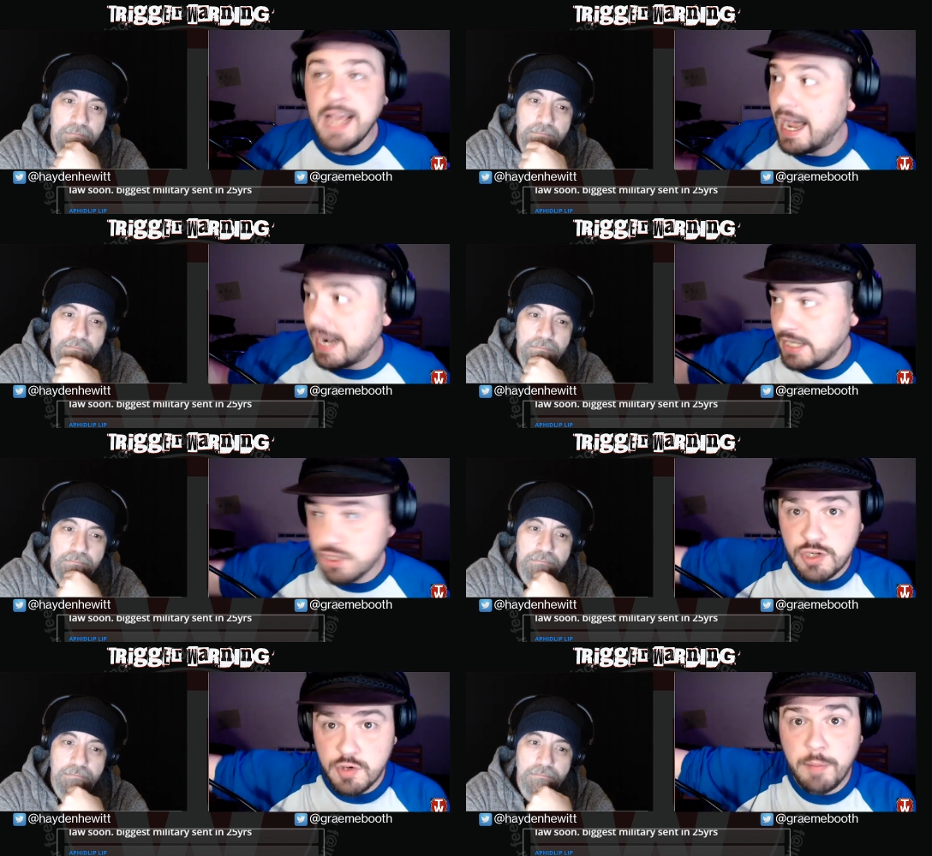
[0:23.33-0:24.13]
Speaker 1: And I
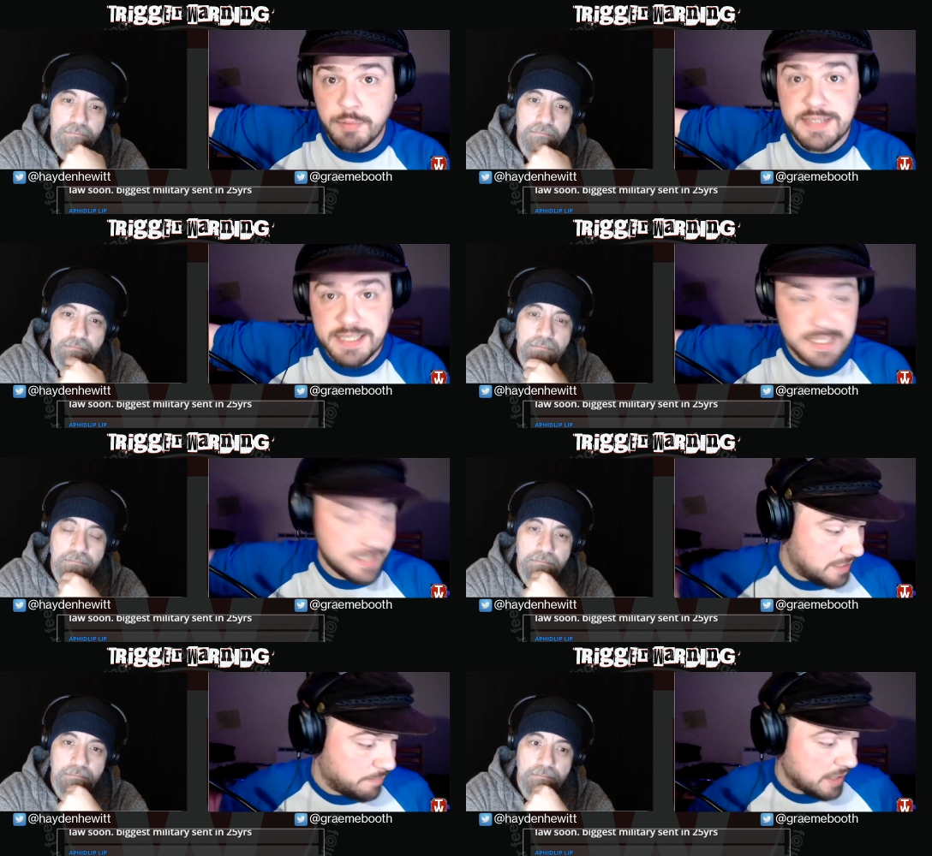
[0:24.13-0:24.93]
just so happened to need
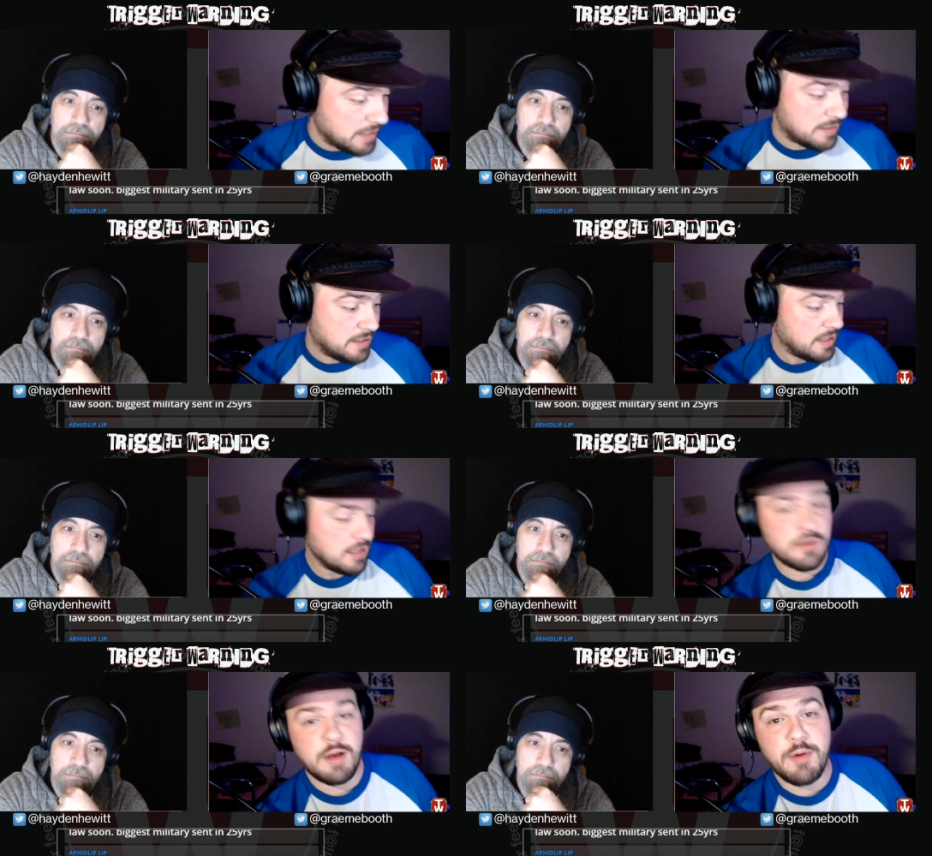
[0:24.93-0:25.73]
tea bags.
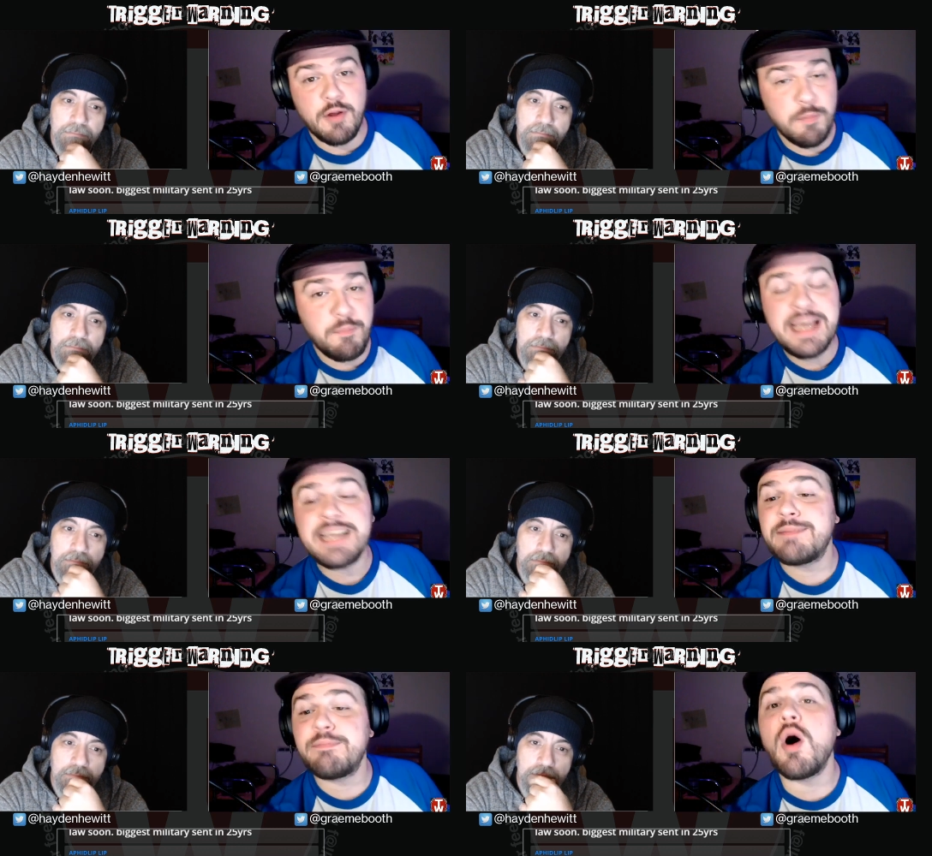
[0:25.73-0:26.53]
So I bought the
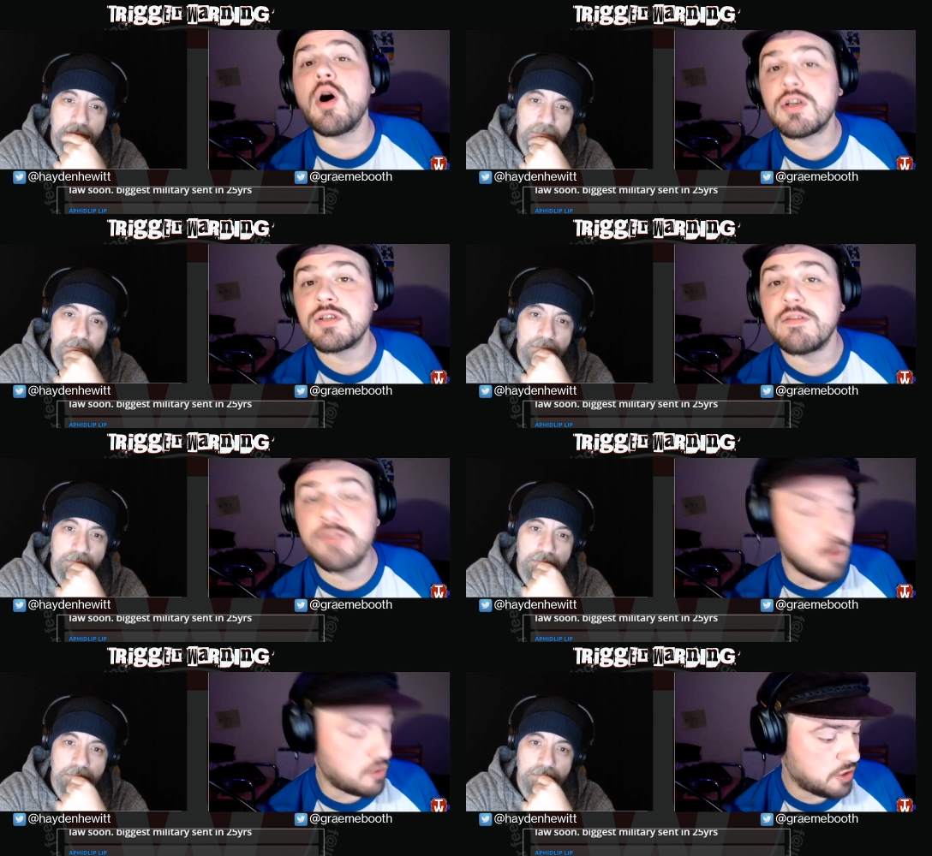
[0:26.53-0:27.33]
biggest box of
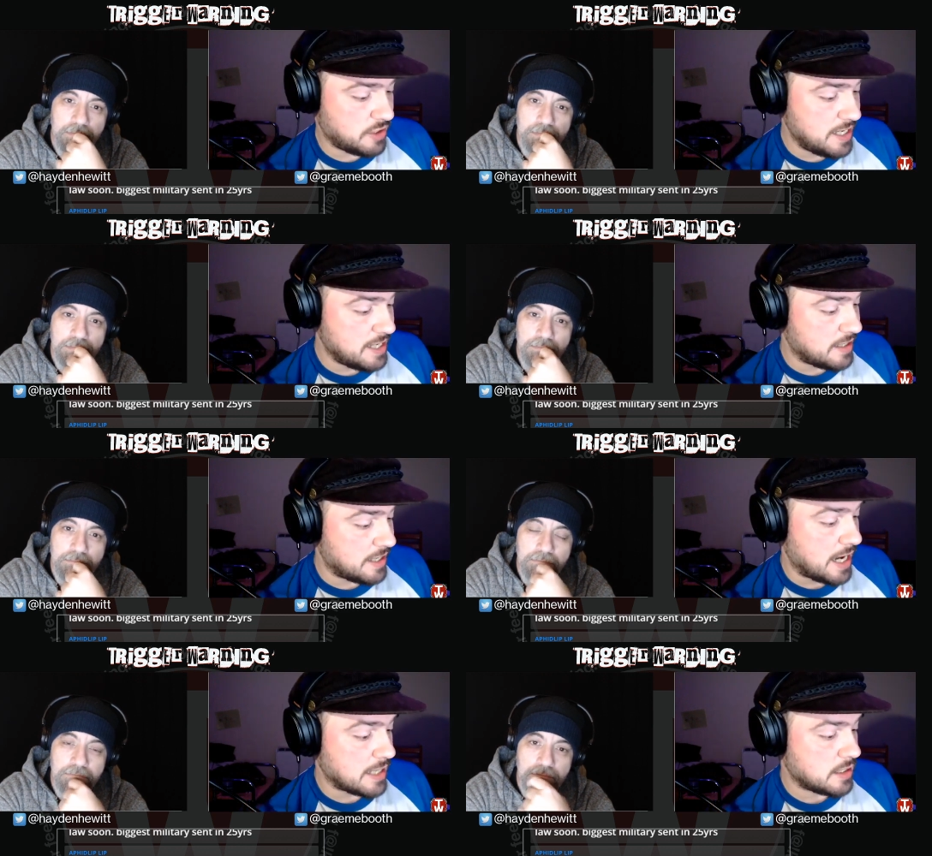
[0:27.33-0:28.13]
Yorkshire tea that they had.